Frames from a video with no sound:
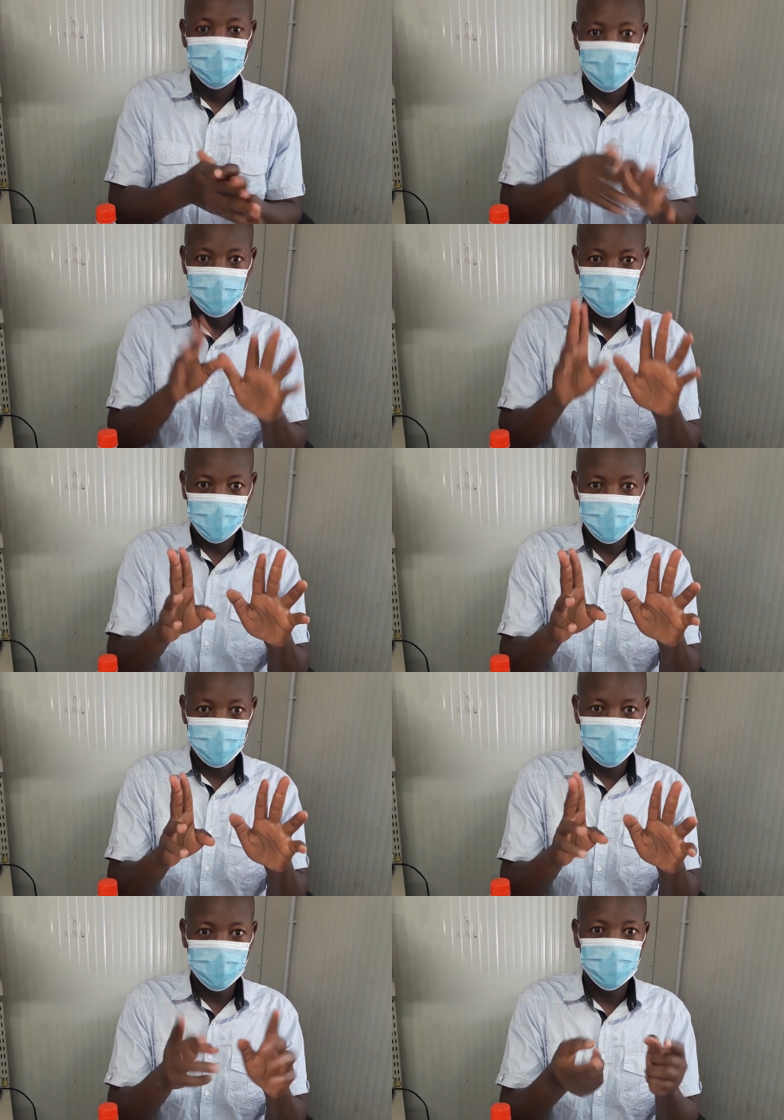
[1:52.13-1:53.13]
I'm
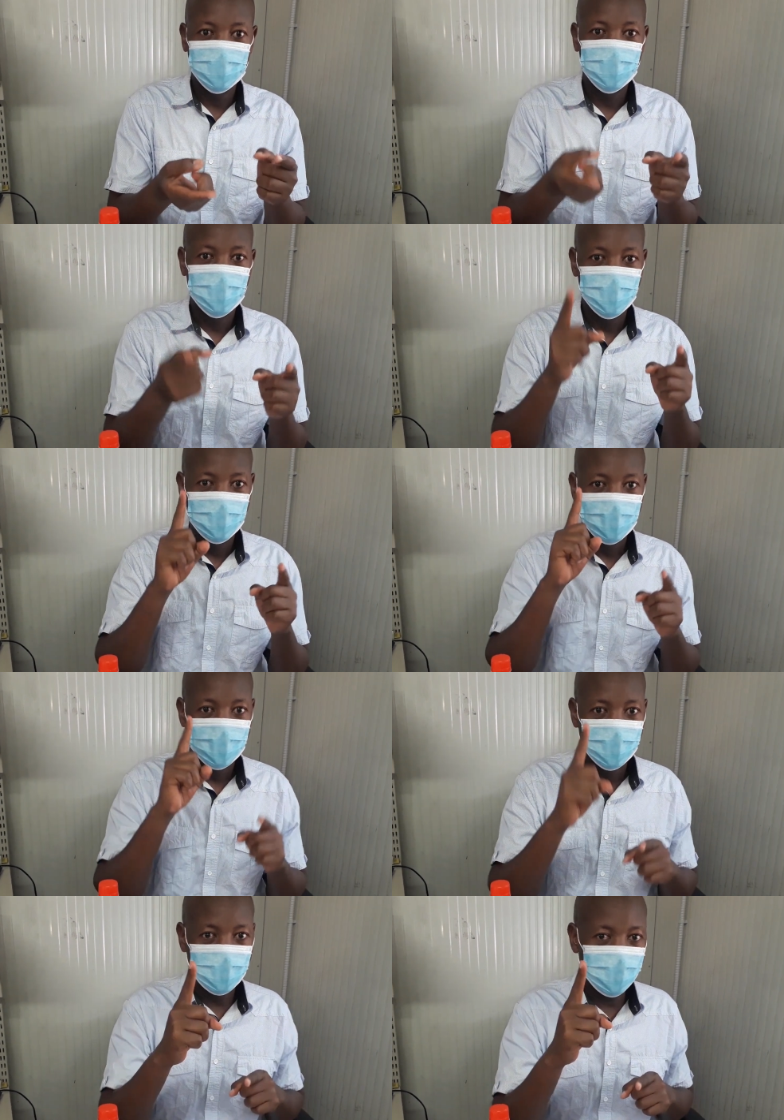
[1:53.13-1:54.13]
safe.
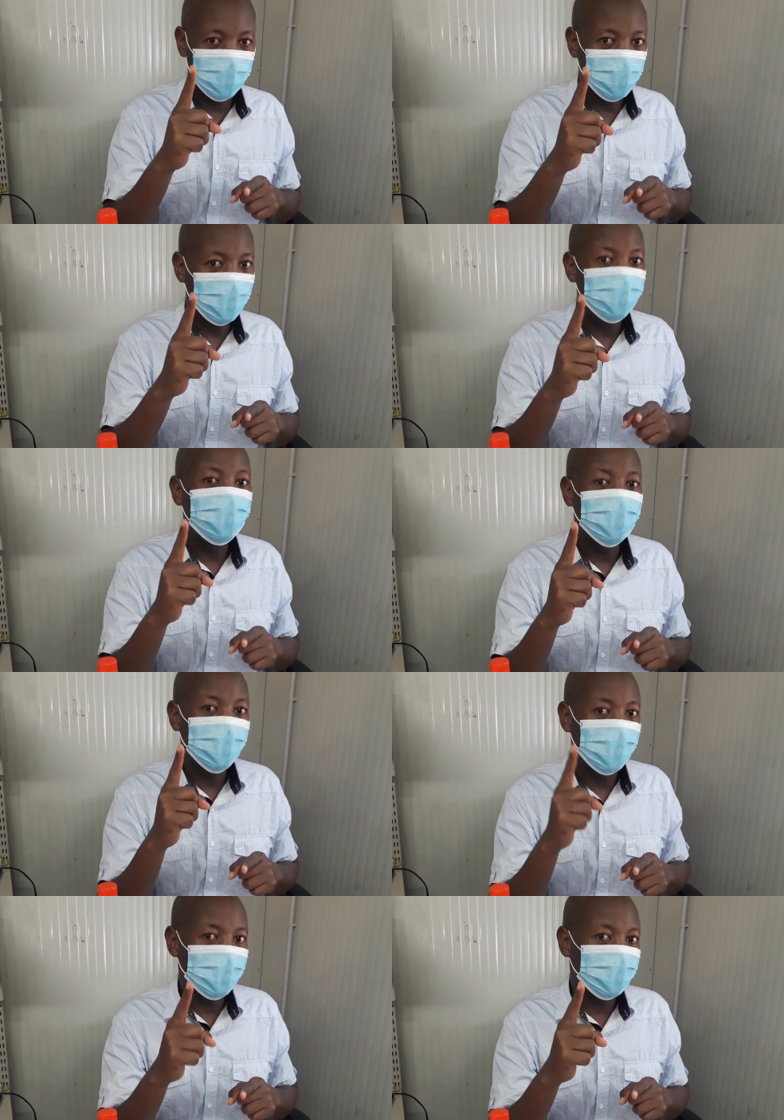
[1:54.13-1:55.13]
Get your one finger
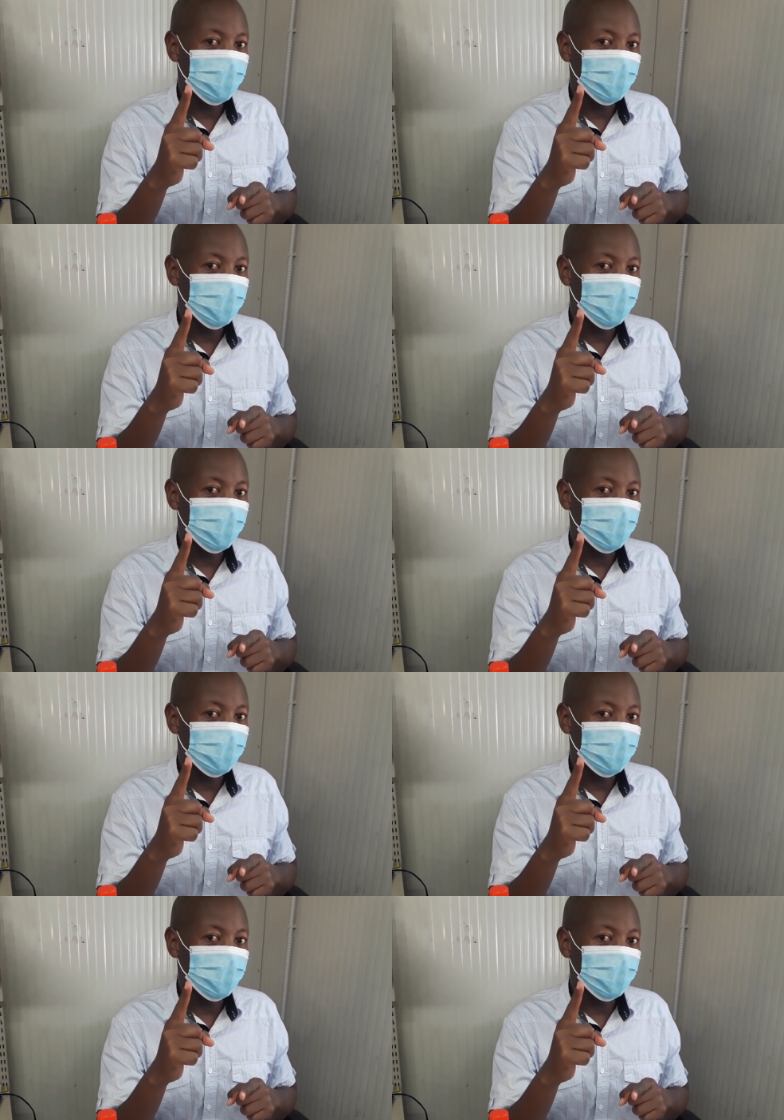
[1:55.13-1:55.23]
like